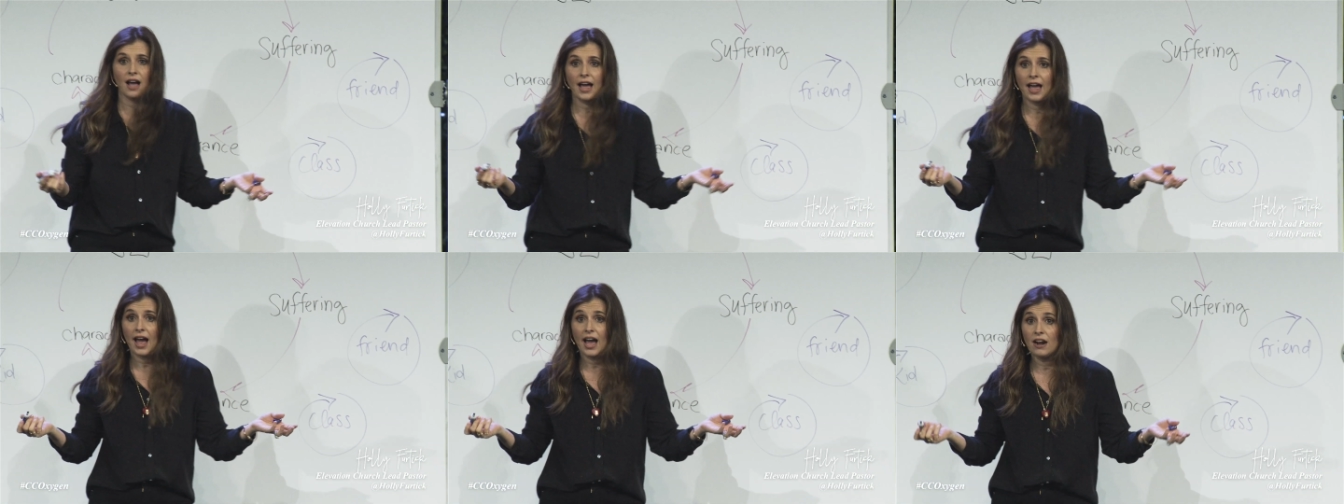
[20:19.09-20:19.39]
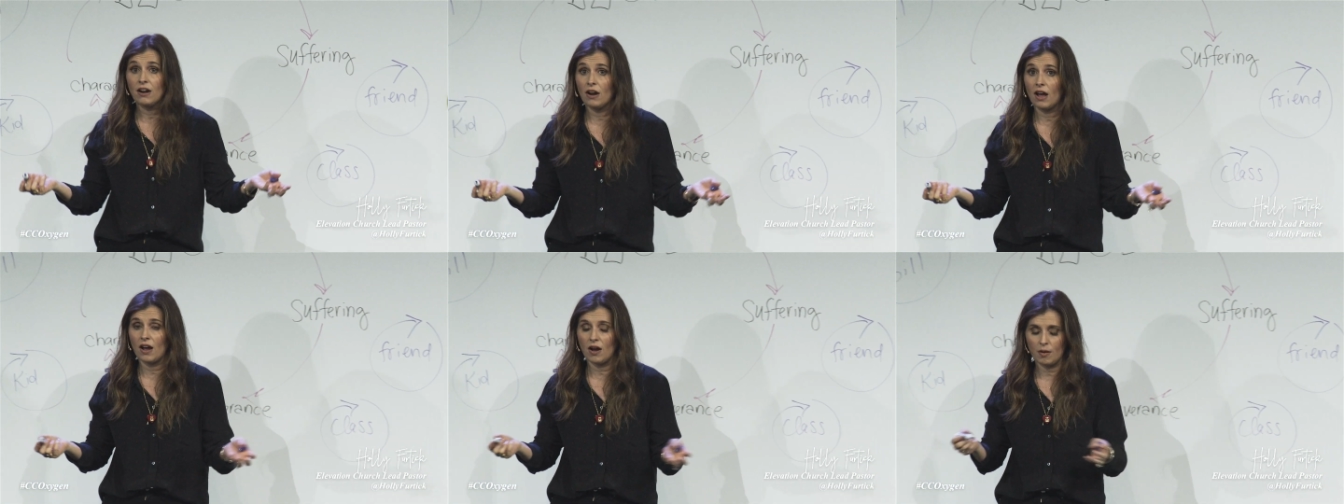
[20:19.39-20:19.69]
I
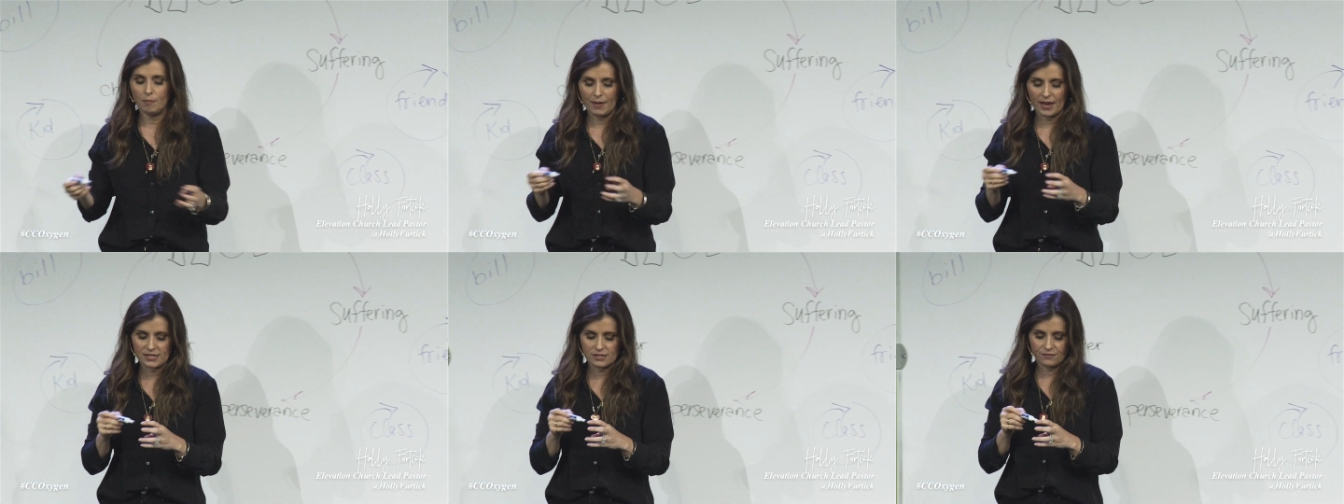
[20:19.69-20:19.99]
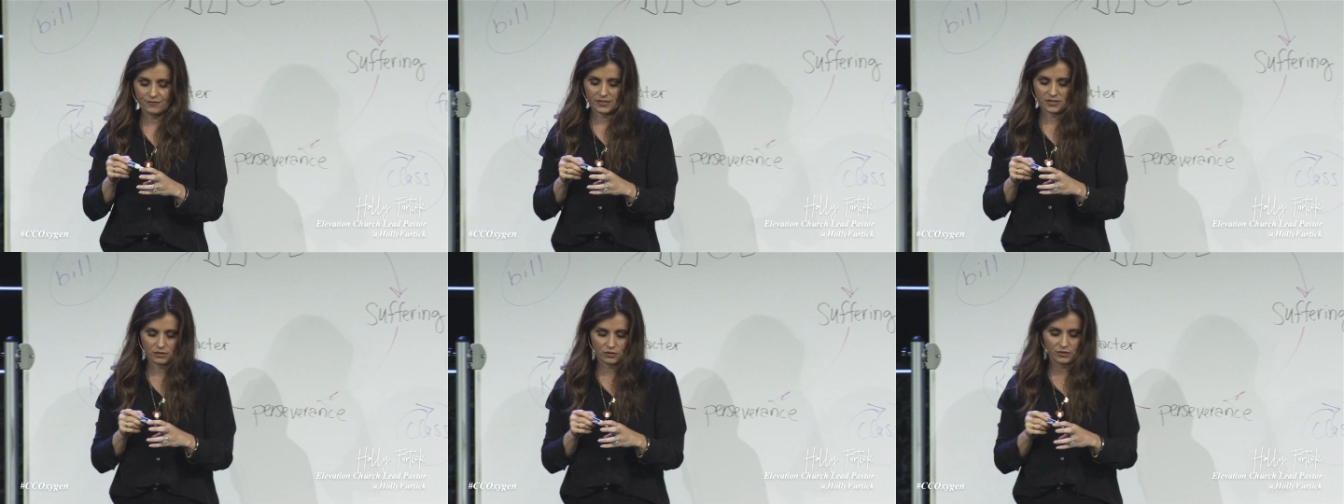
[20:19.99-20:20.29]
don't know how I
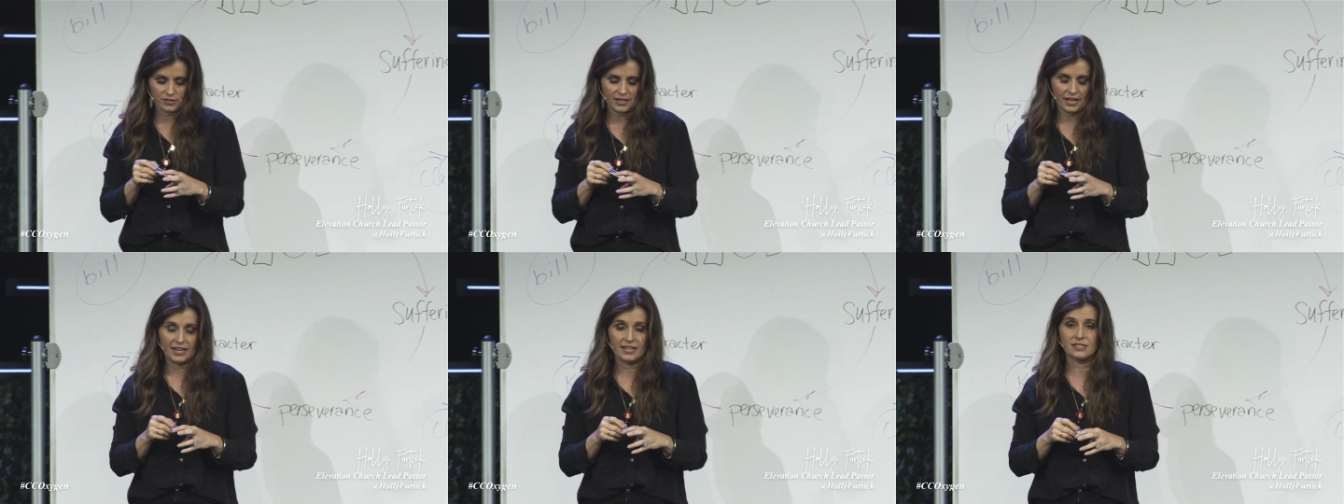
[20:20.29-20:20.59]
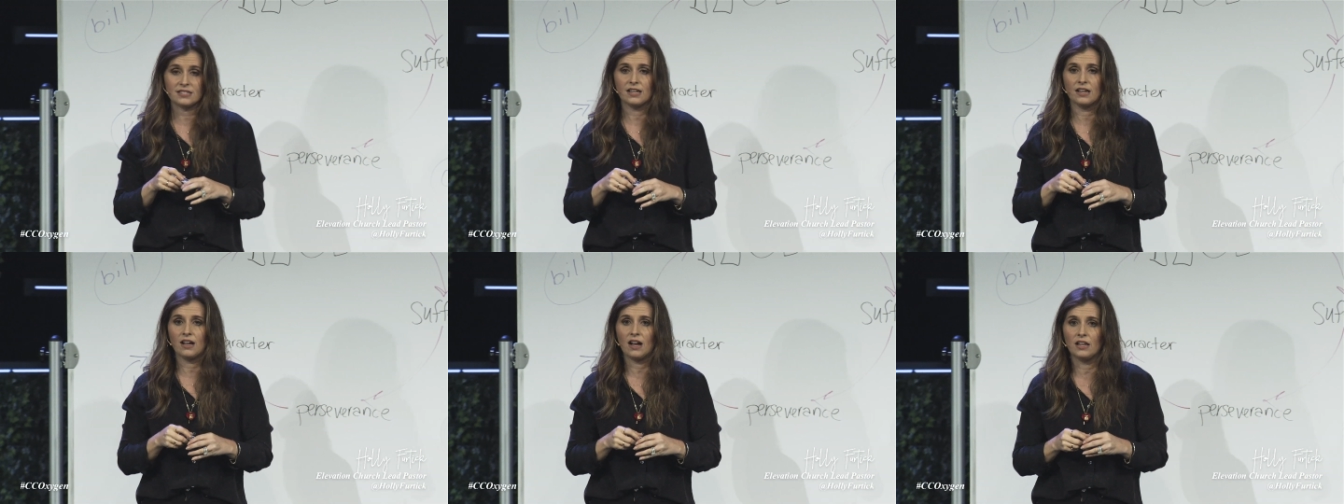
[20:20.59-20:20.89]
passed physical
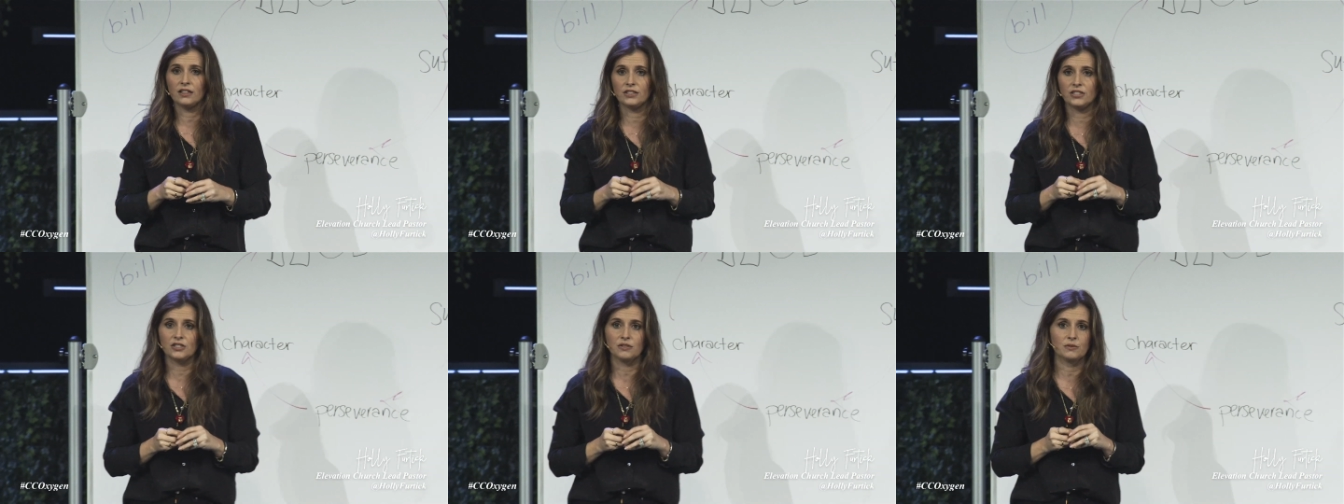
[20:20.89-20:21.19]
science in college.